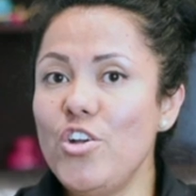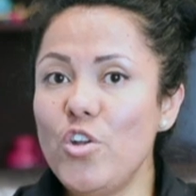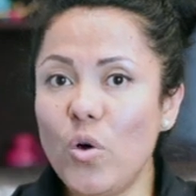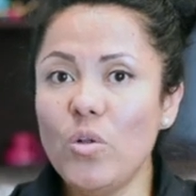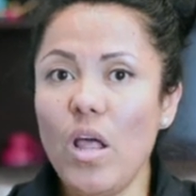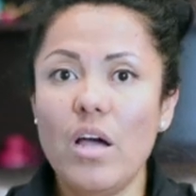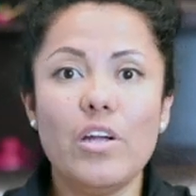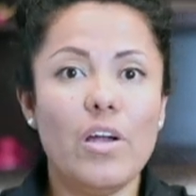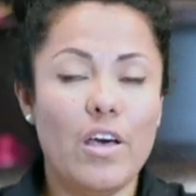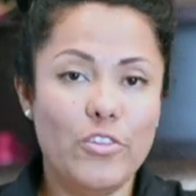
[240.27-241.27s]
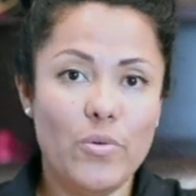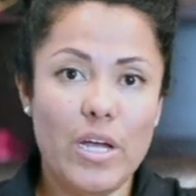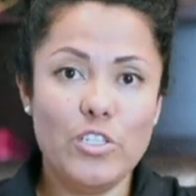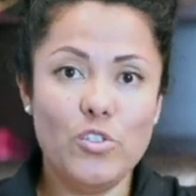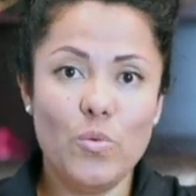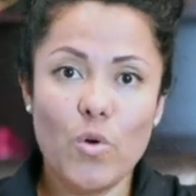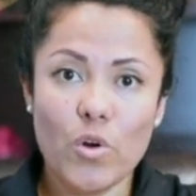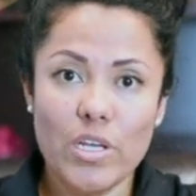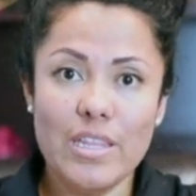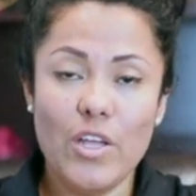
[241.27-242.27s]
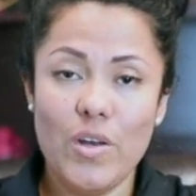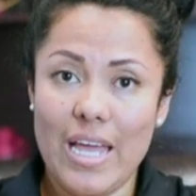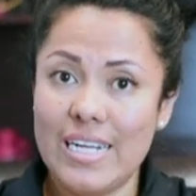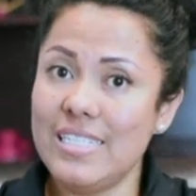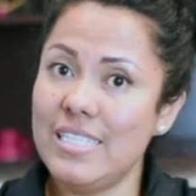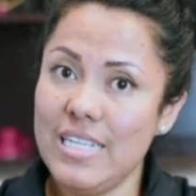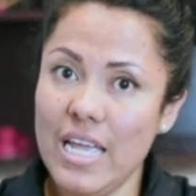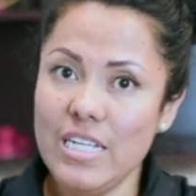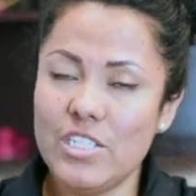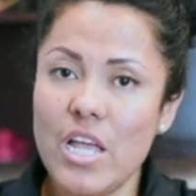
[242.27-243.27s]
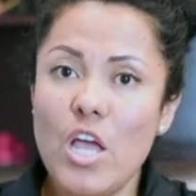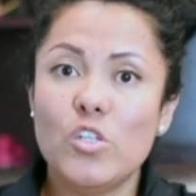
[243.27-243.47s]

no longer authorized to work in the United States.